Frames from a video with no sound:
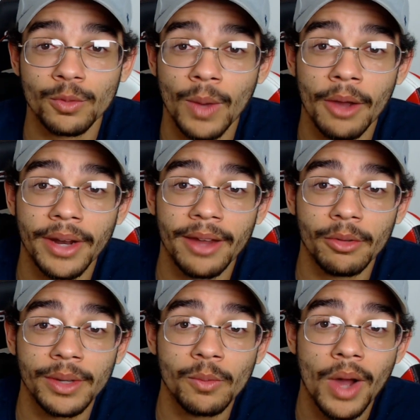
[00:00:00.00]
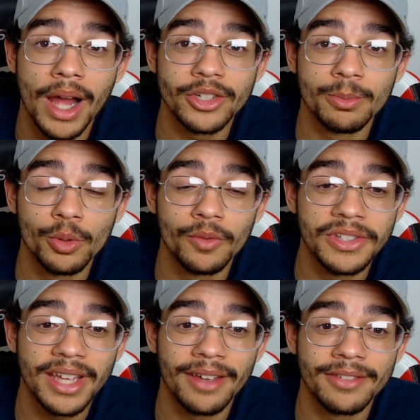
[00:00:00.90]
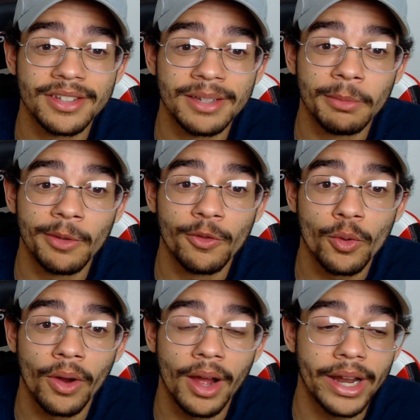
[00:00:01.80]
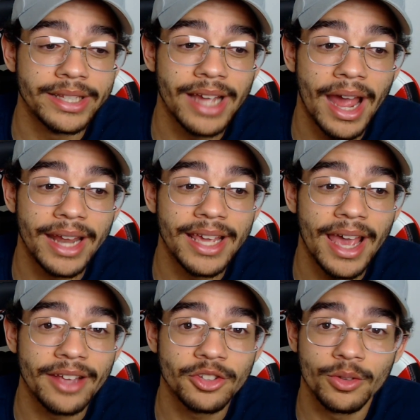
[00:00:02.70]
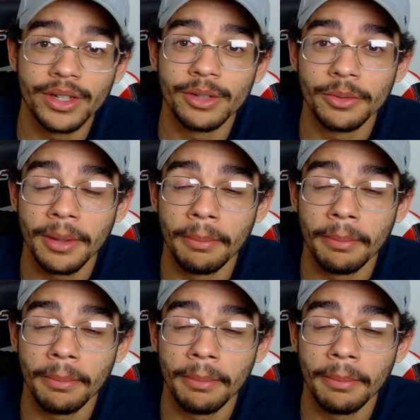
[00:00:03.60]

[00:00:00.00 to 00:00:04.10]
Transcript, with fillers: why would I rewatch movies I've seen before on a tiny ass screen with